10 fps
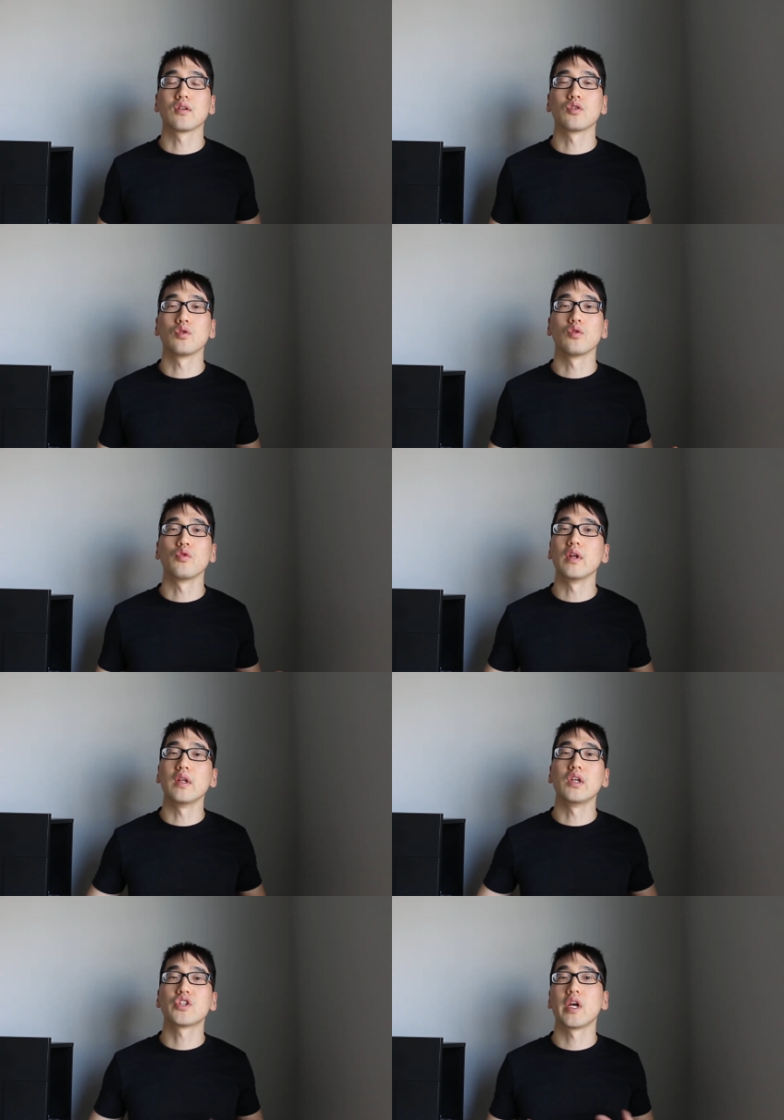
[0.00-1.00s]
to
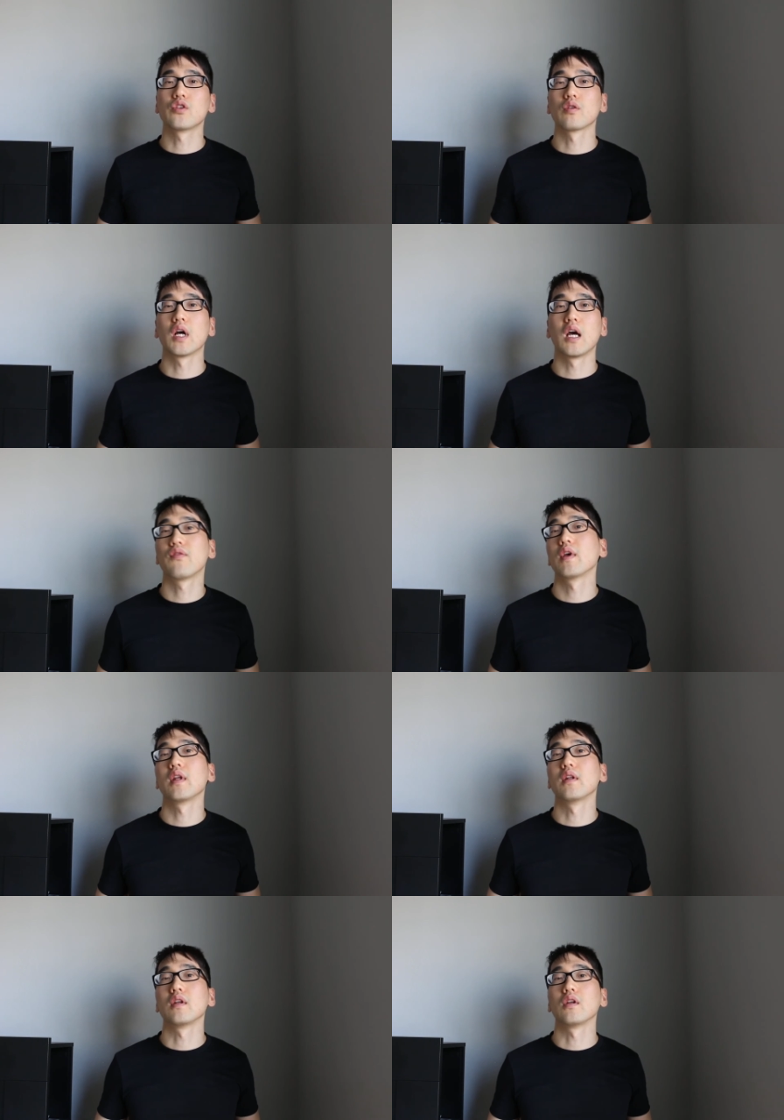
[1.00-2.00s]
really change your life
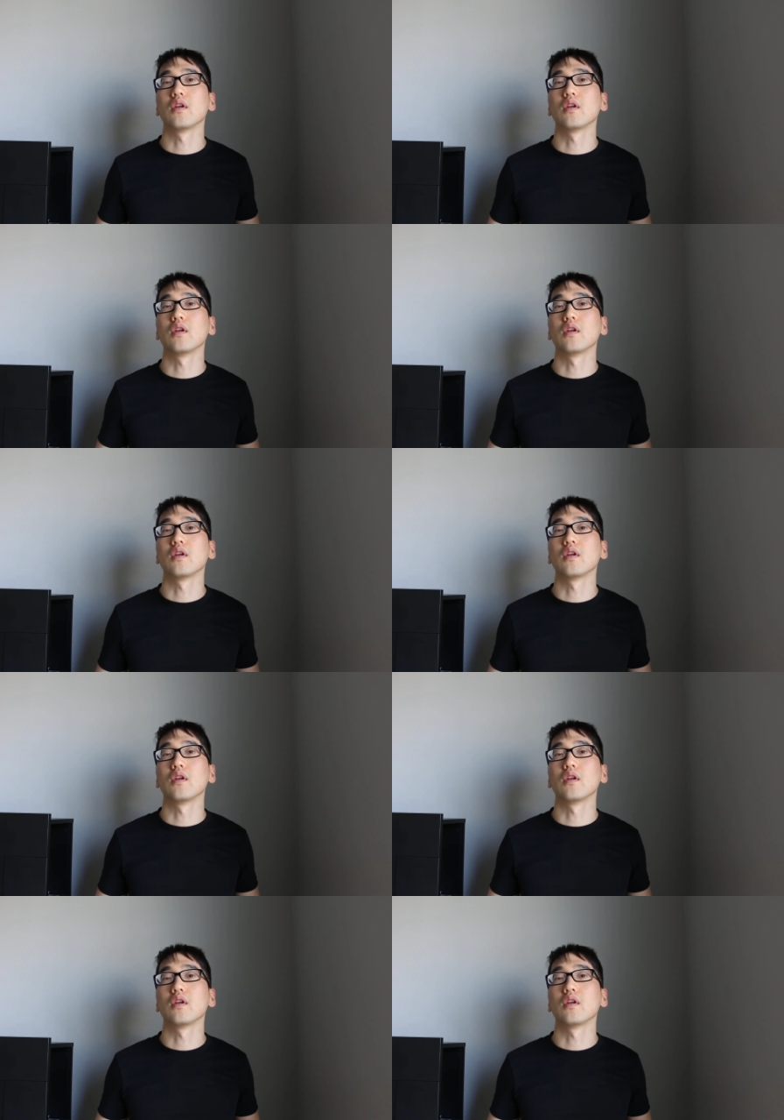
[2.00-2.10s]
and